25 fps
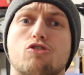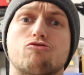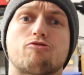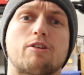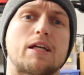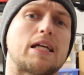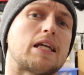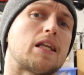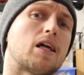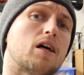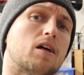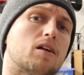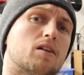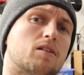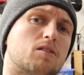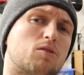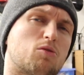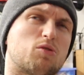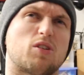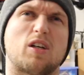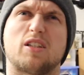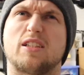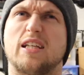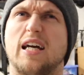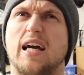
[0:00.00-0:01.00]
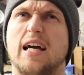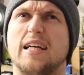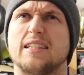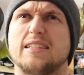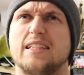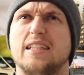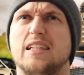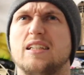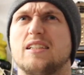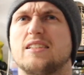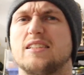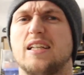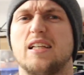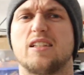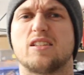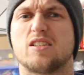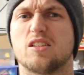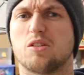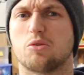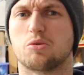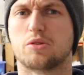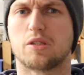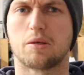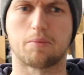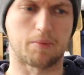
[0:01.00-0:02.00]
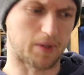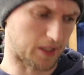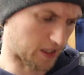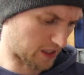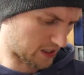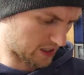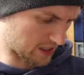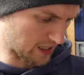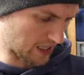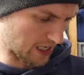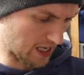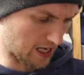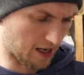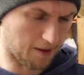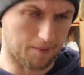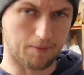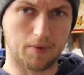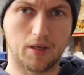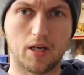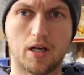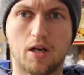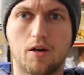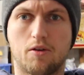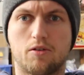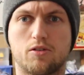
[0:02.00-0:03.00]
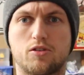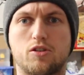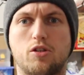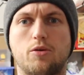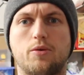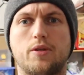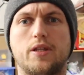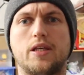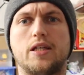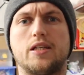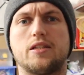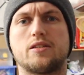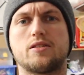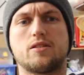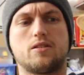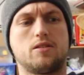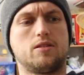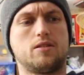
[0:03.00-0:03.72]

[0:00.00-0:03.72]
arena, or an antique centre or something, 2 of these.